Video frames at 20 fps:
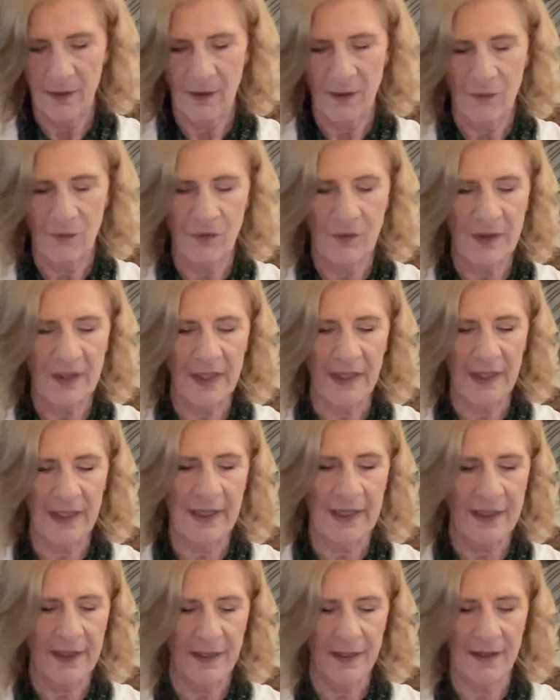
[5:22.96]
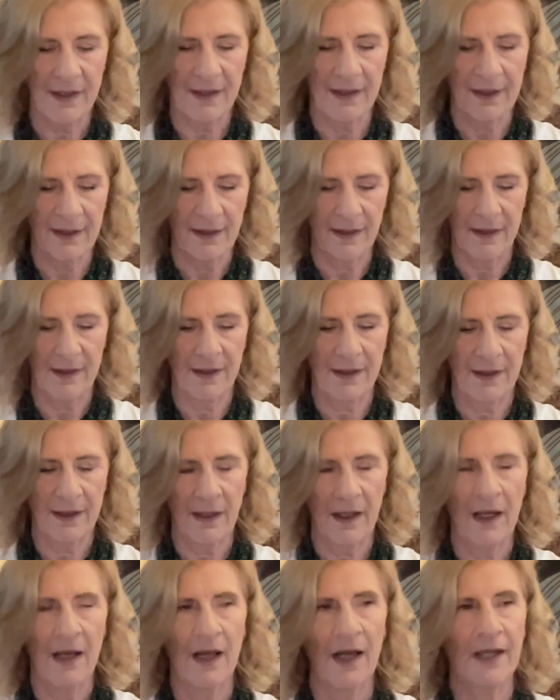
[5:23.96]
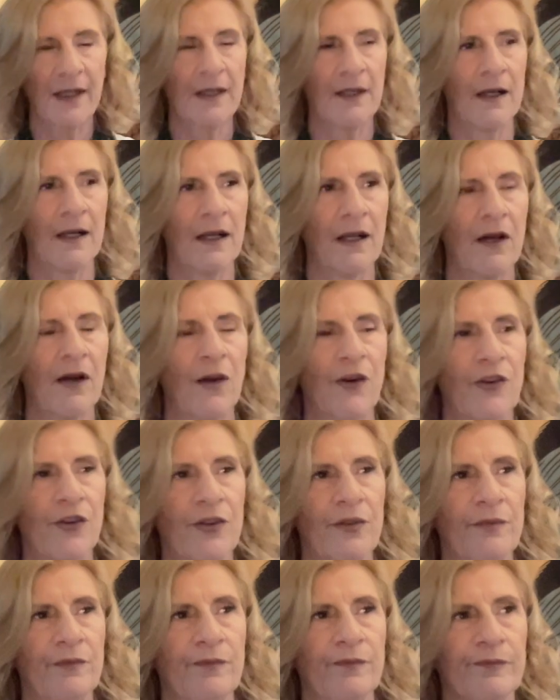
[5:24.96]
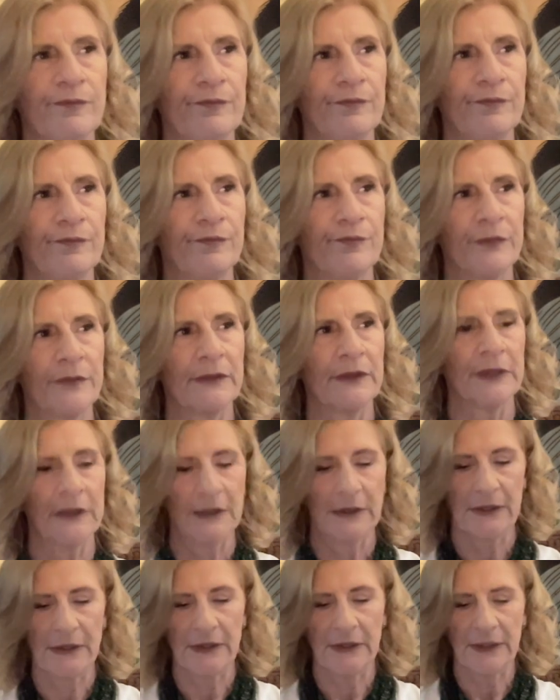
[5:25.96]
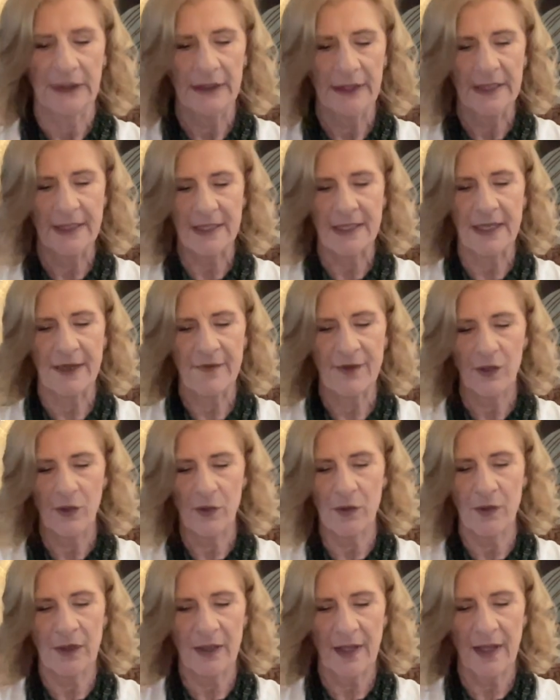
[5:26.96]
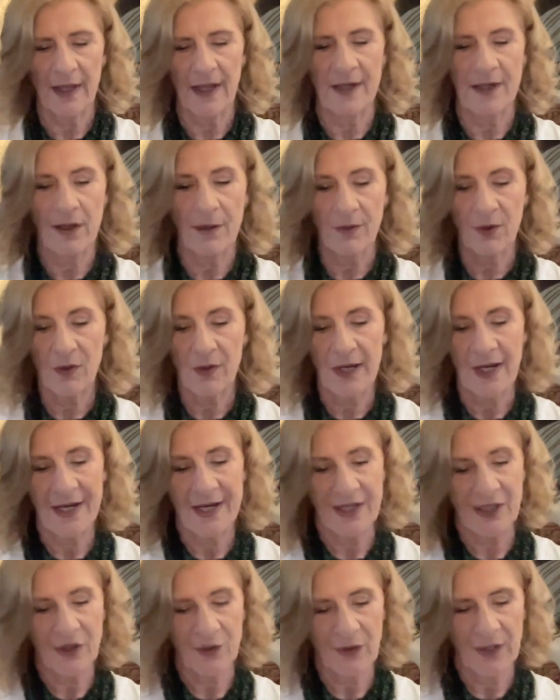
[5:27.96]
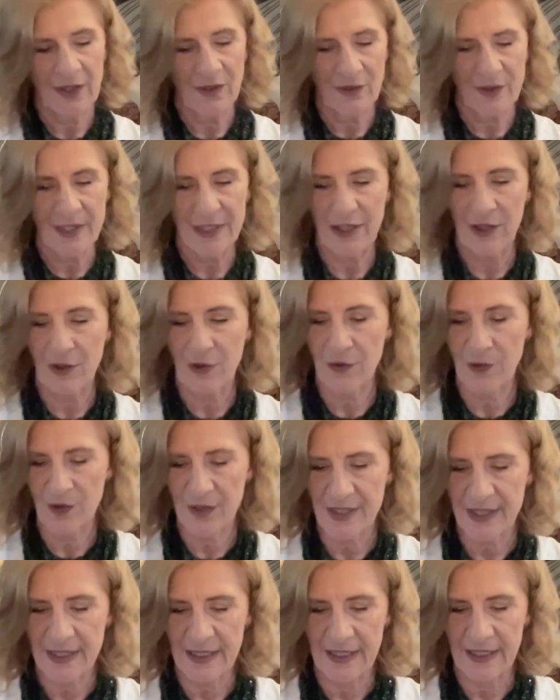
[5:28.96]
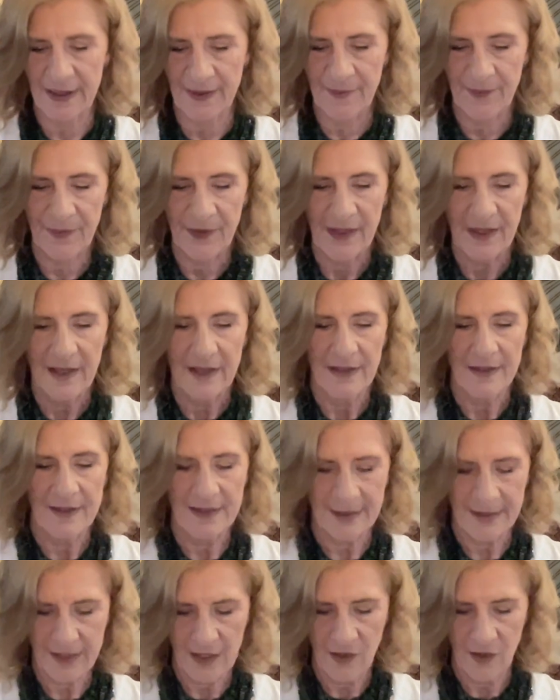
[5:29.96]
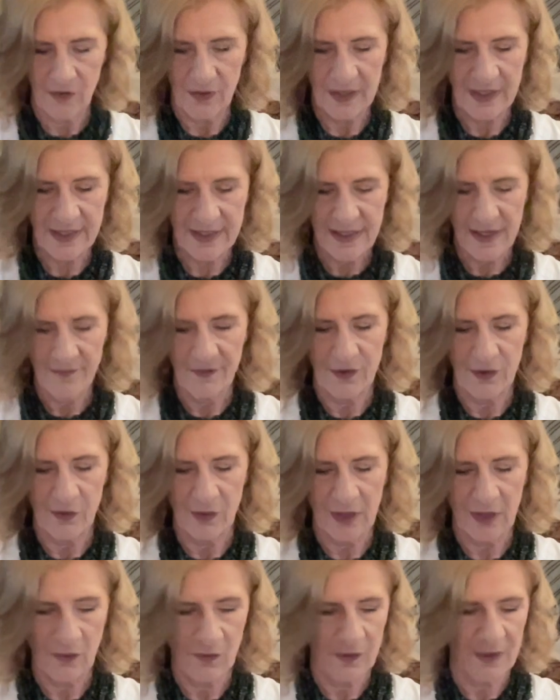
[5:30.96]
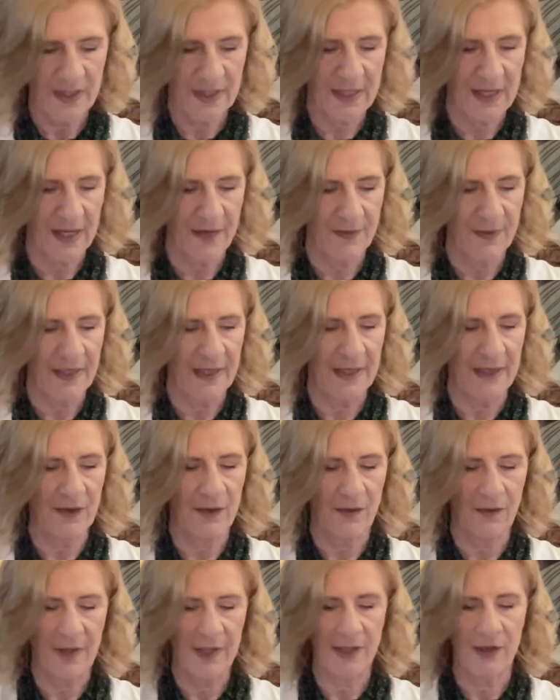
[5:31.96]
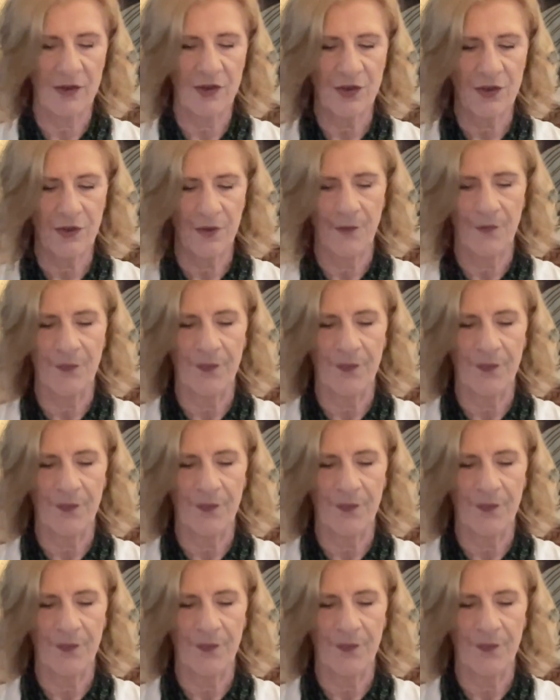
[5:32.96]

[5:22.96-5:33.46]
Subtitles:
Really, I like it a lot. Let's have a look at, I'm creating your Celtic cross here. So let's have a look at what's coming in around you.